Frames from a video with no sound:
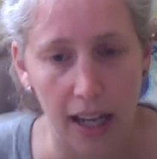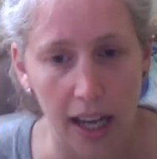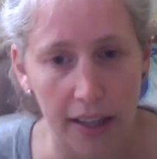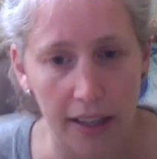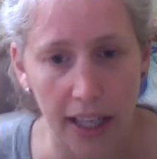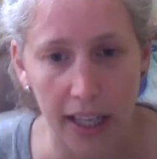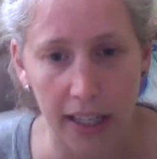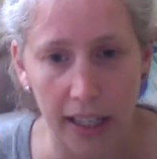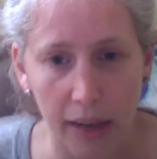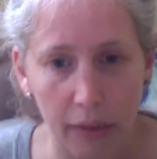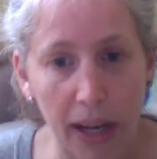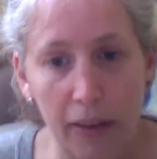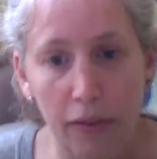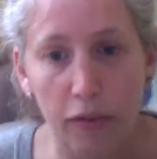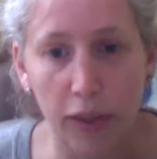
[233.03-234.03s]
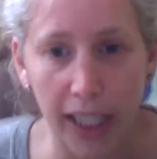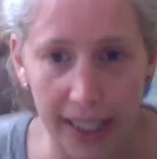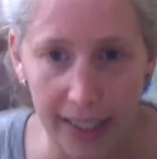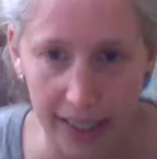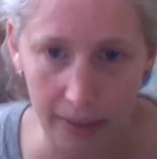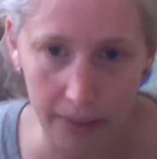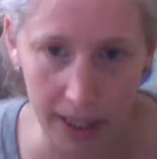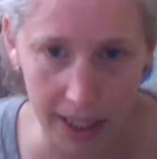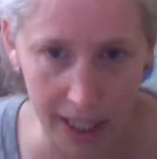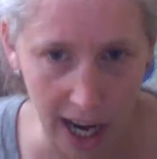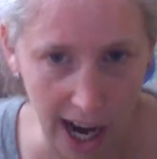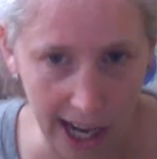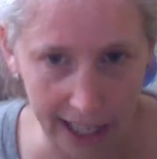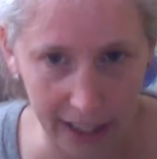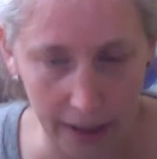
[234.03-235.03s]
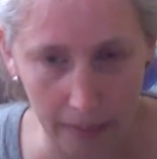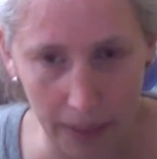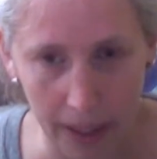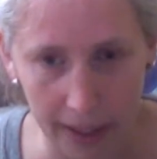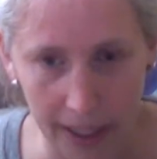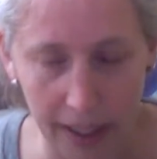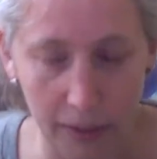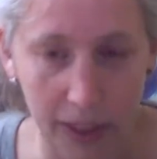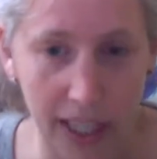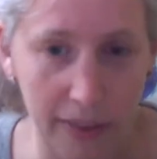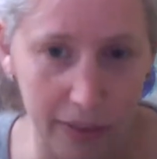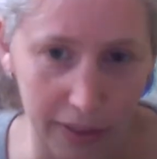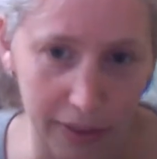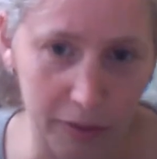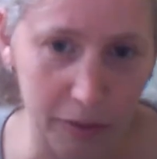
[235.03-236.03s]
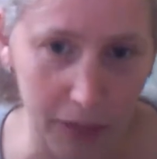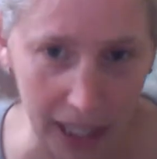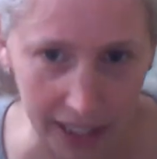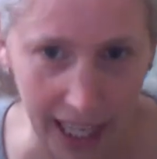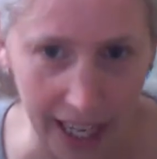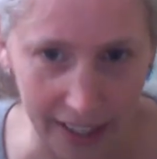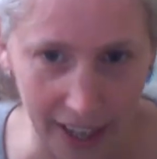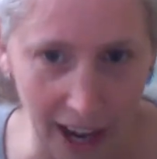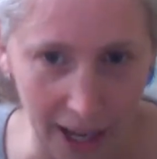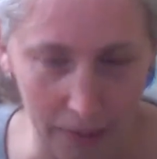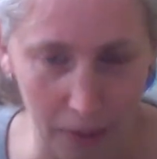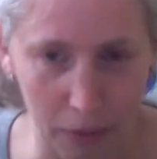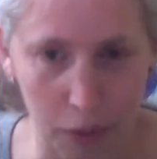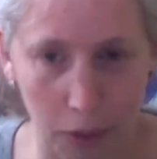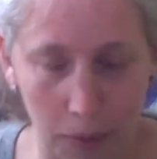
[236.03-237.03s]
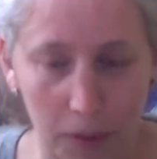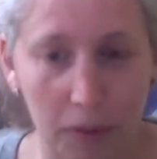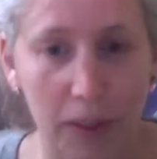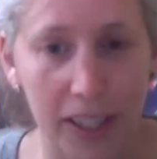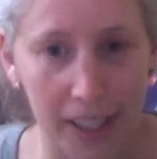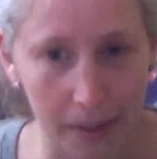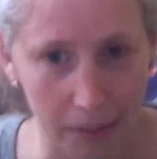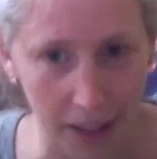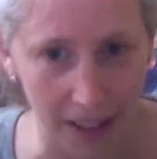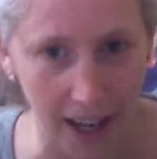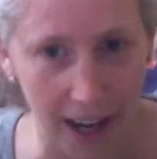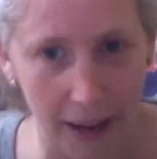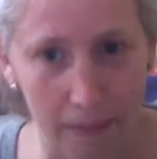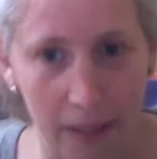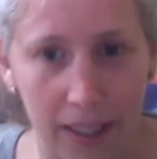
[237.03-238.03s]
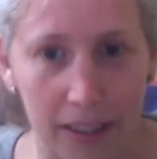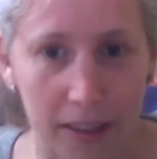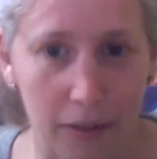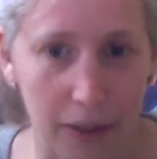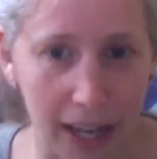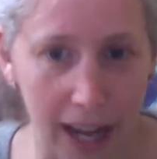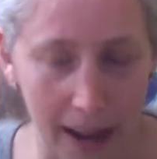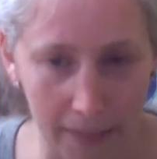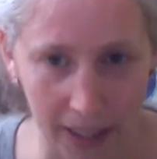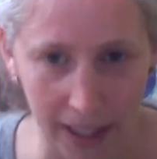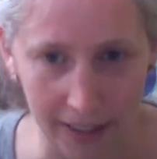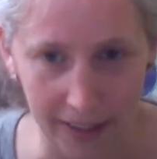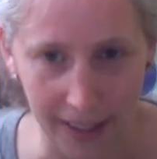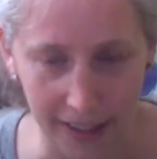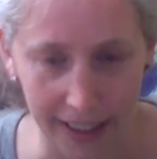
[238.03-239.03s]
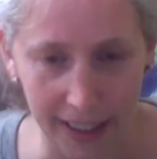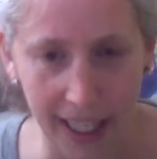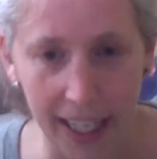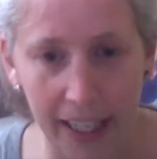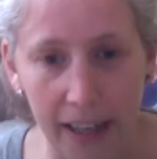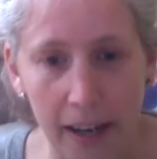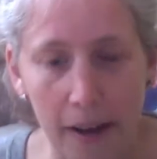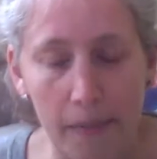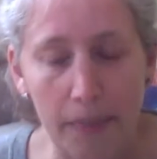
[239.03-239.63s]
And we had raised him to 9 on Monday. We never had 9 before, but we raised him to 9 because of what happened on Sunday night.